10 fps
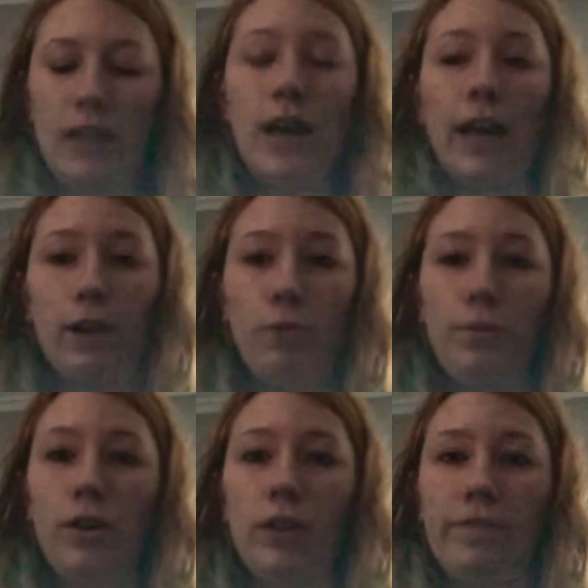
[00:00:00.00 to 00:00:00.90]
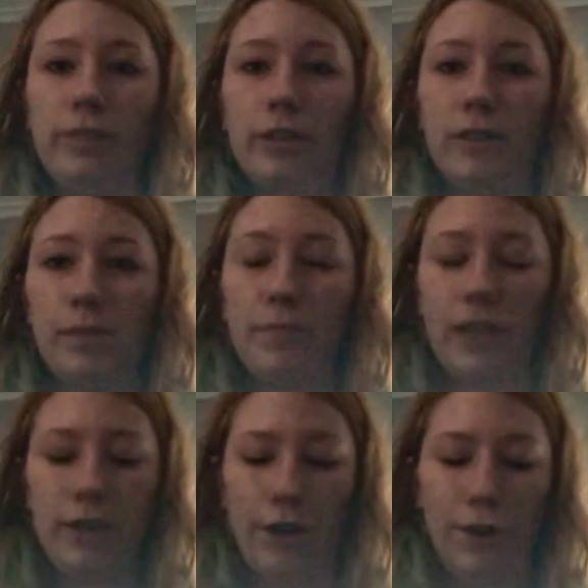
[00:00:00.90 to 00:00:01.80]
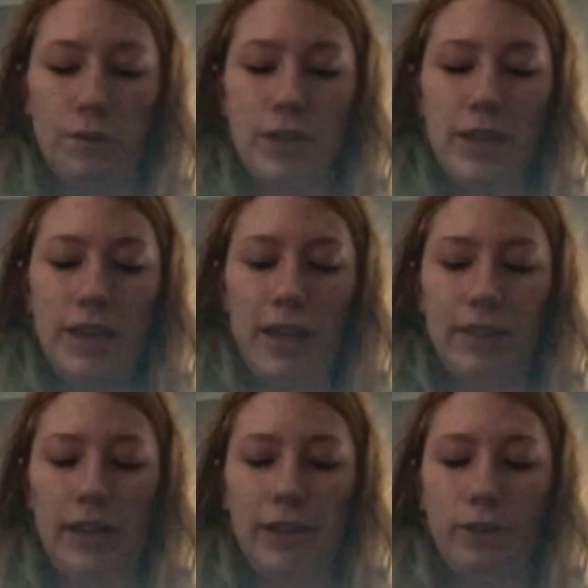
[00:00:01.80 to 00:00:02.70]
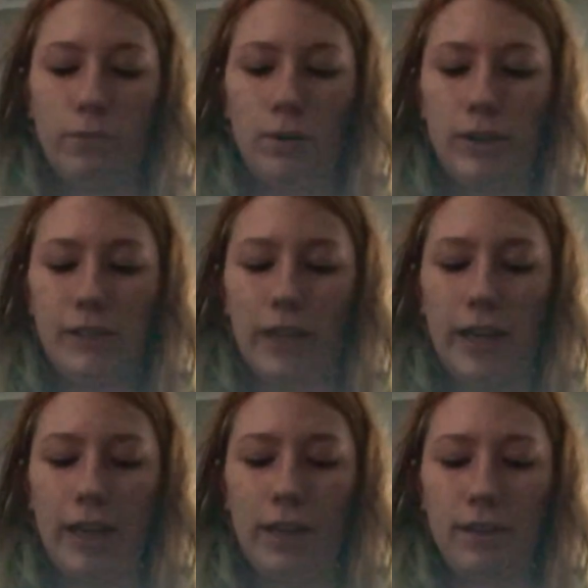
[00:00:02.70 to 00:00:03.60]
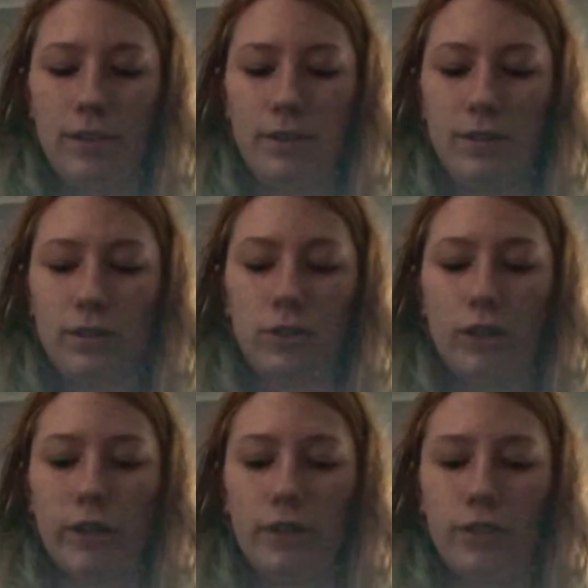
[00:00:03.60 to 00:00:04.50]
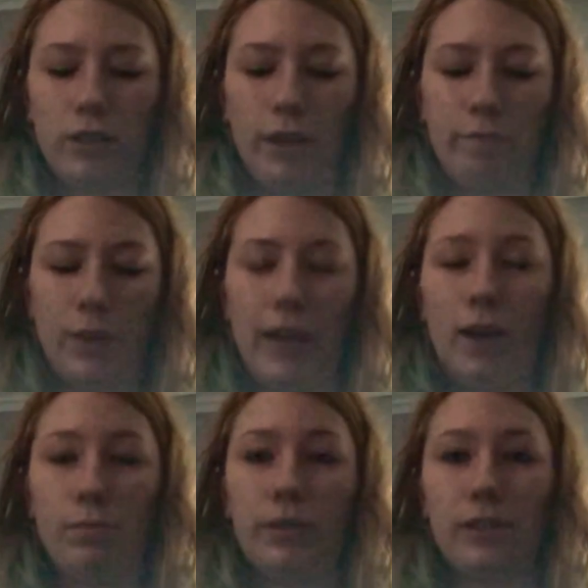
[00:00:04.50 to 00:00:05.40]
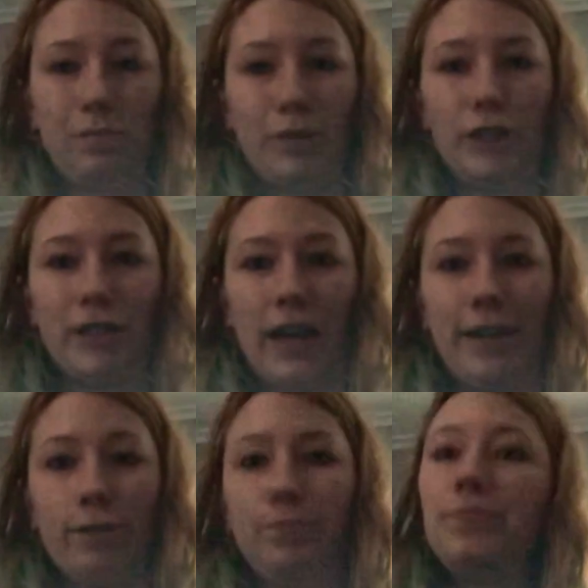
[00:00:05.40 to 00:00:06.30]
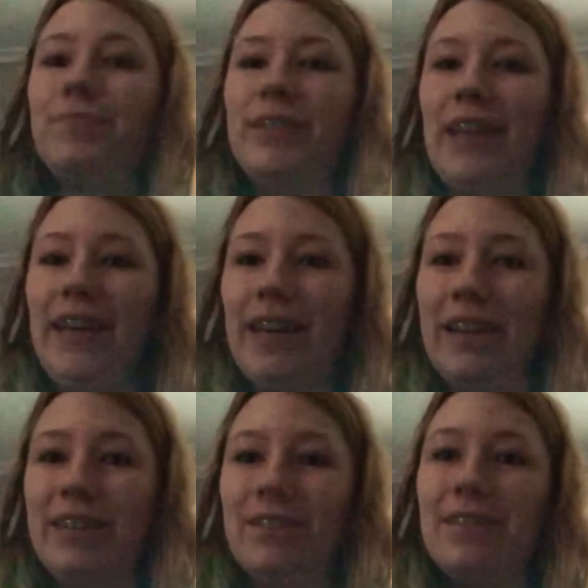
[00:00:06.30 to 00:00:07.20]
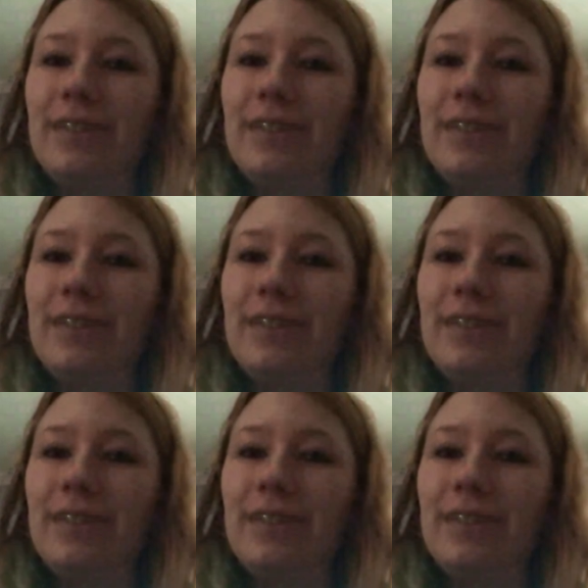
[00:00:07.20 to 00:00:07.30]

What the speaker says: I hope you all have learned something new and that you'll one day learn to love pineapples as much as I do. Thank you.